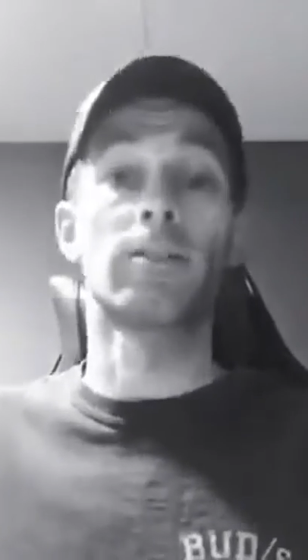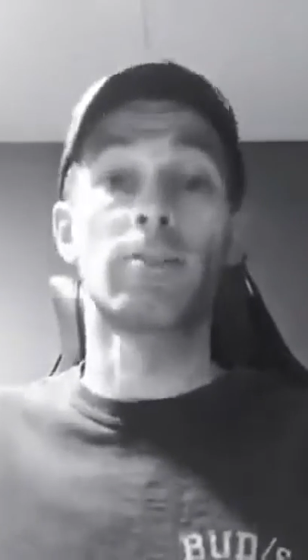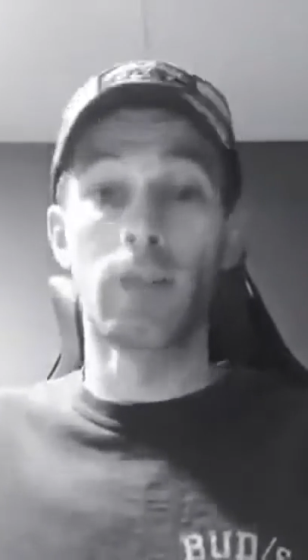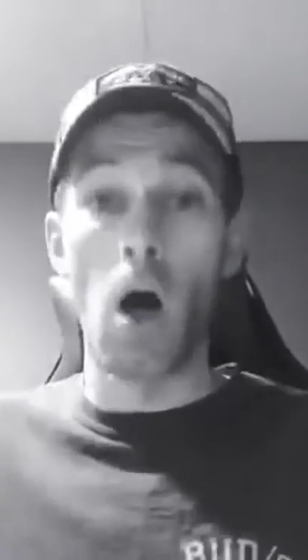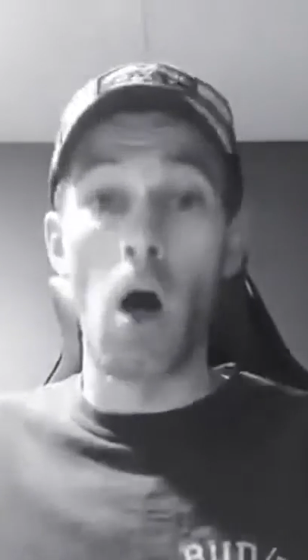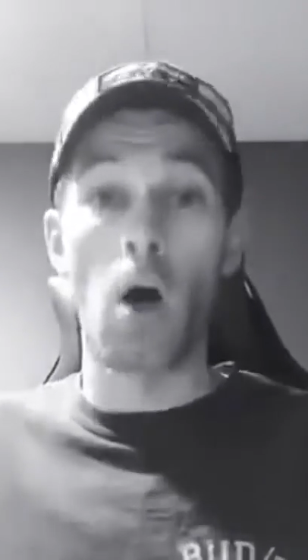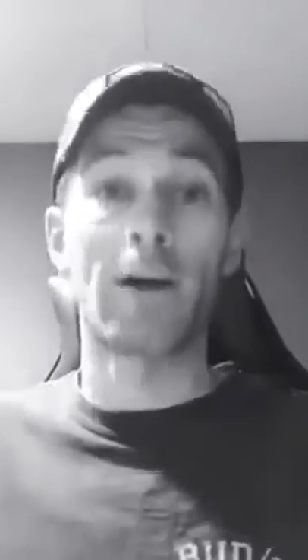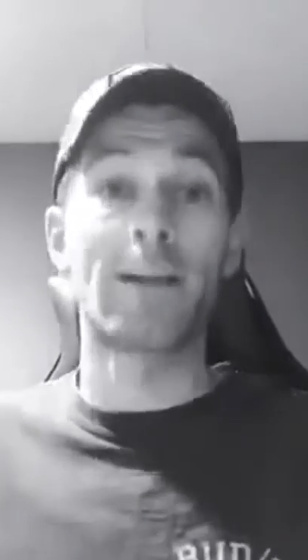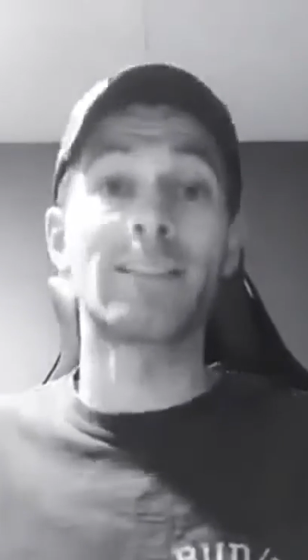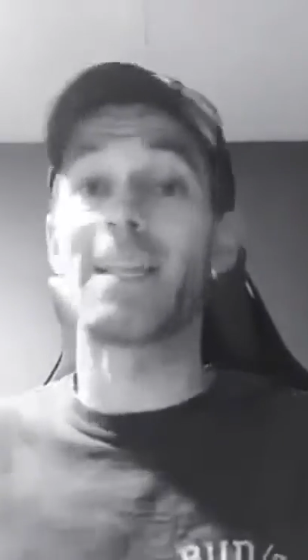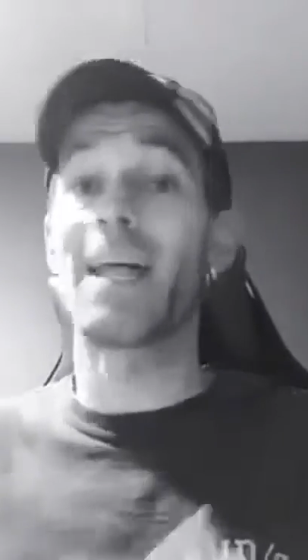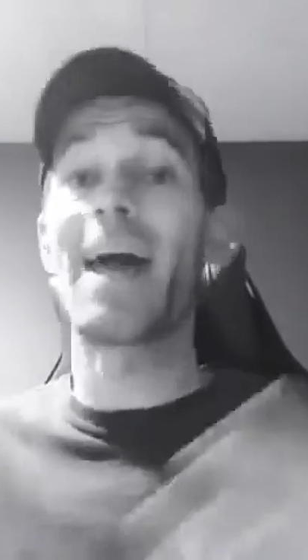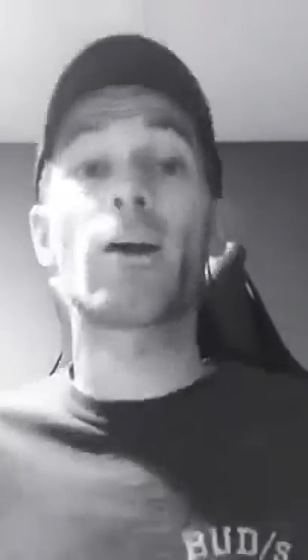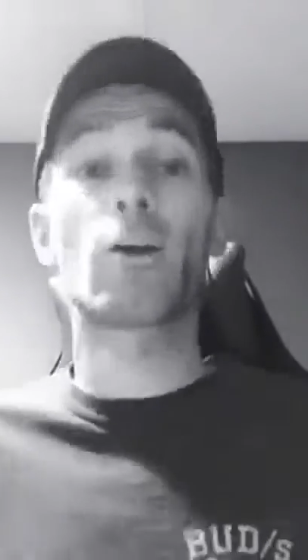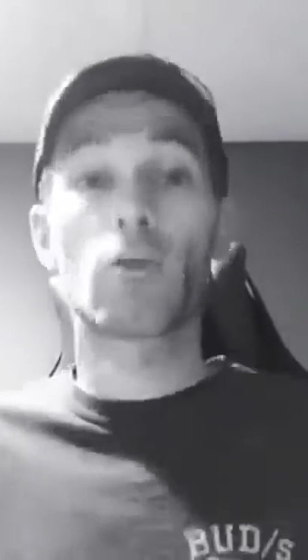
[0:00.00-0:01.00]
It's long, and there's a
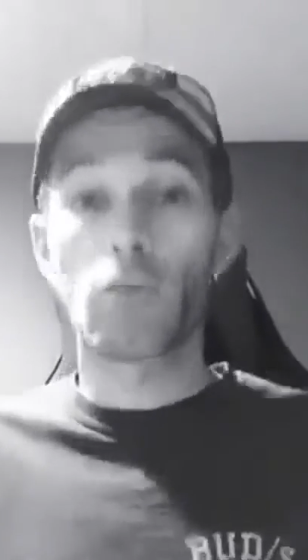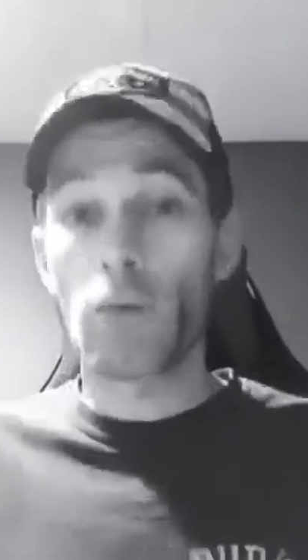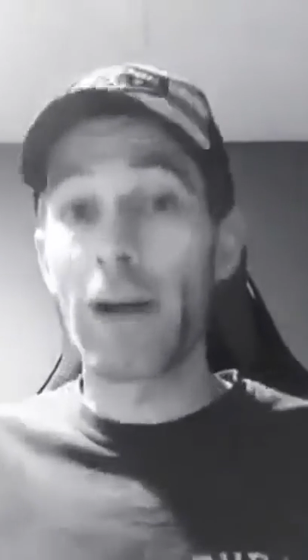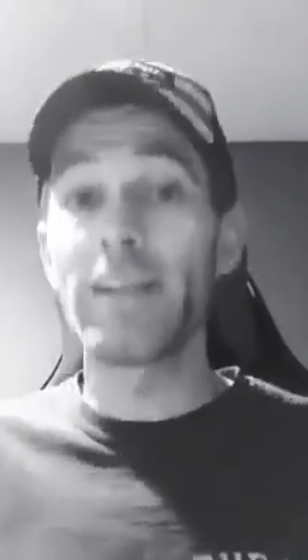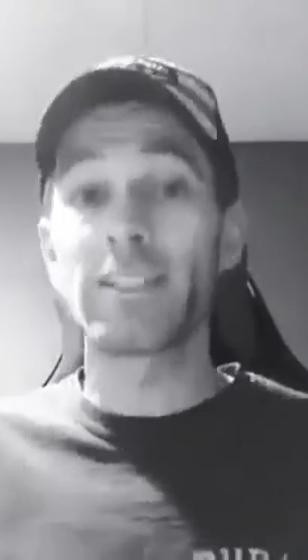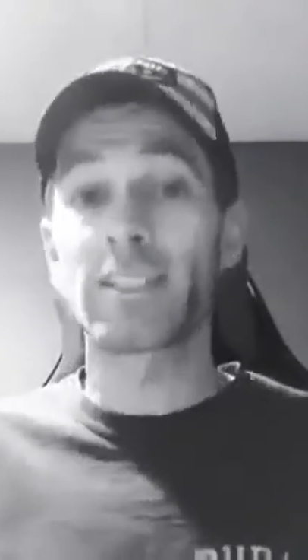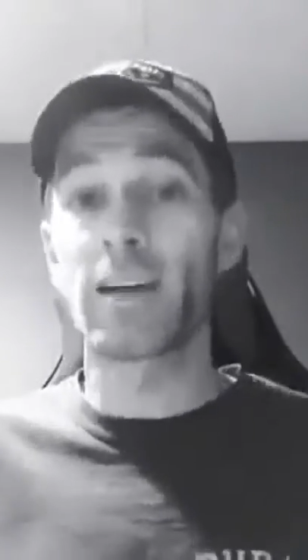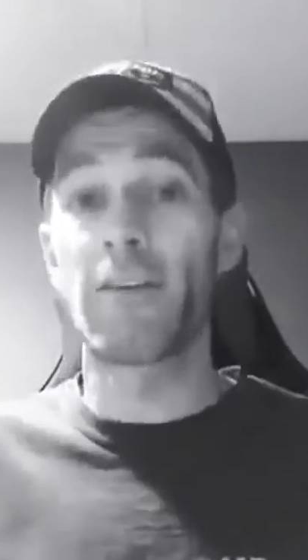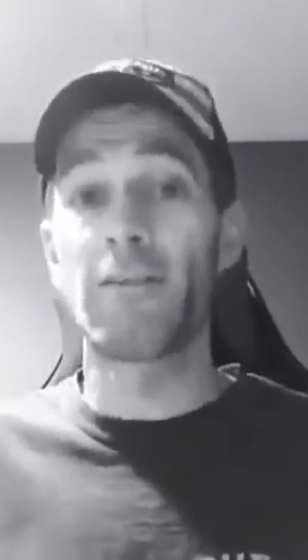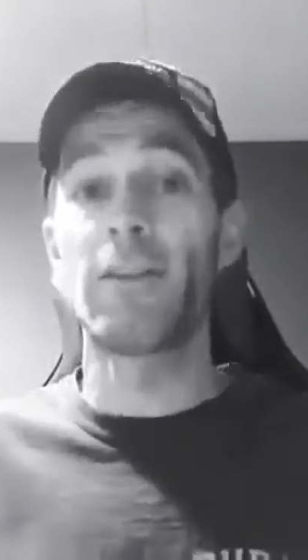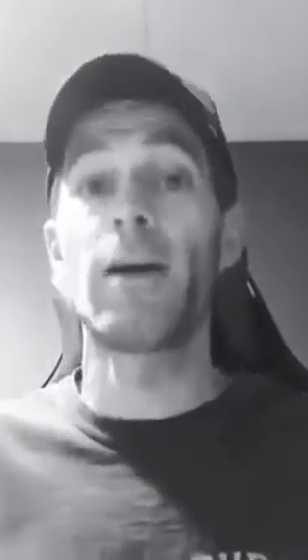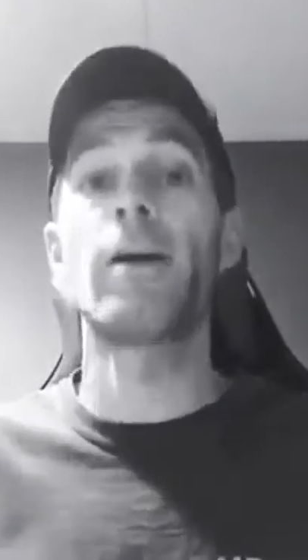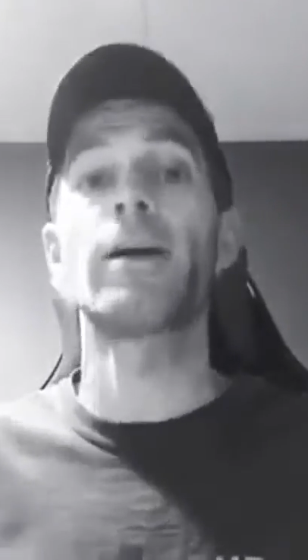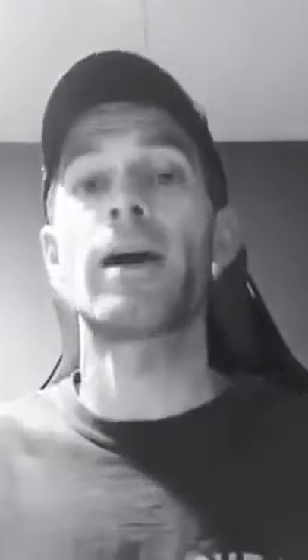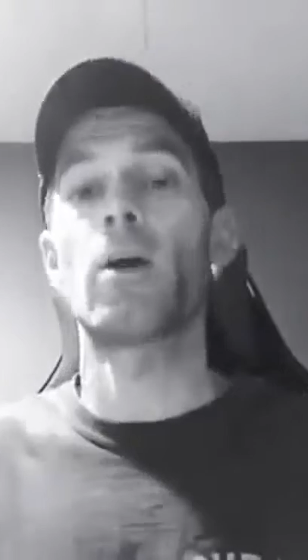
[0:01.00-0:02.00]
lot of great stuff
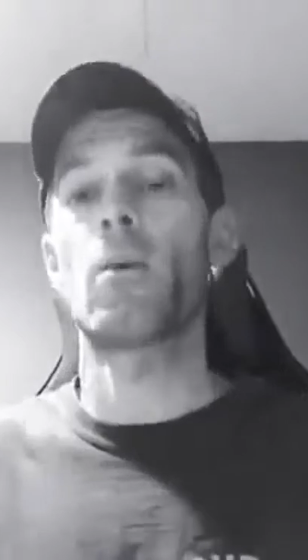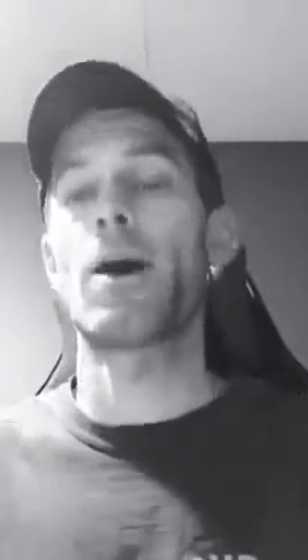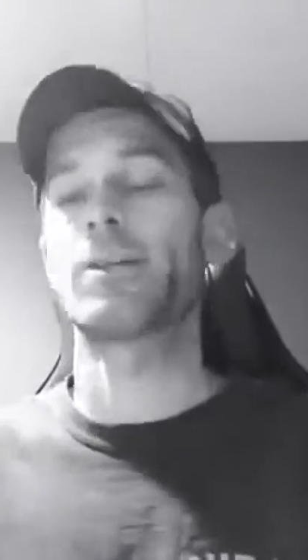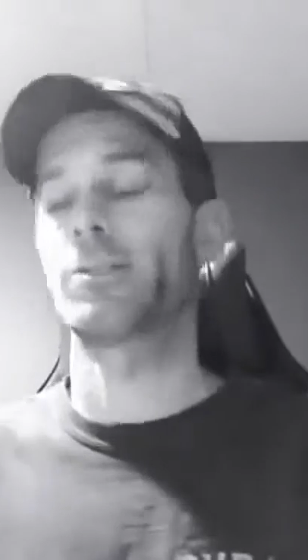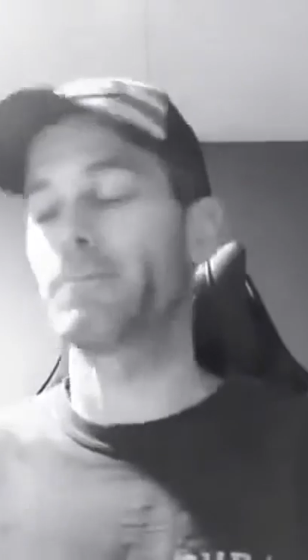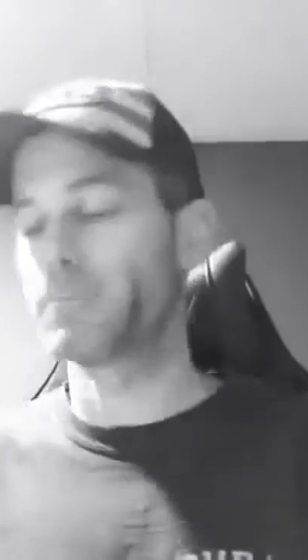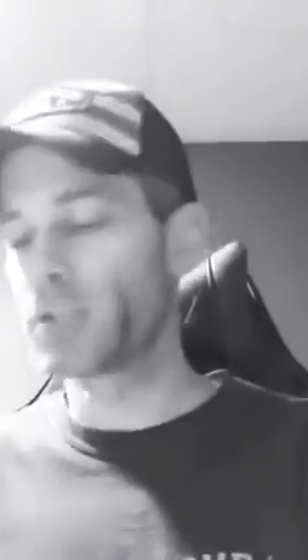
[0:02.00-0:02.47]
in there. You got to watch it.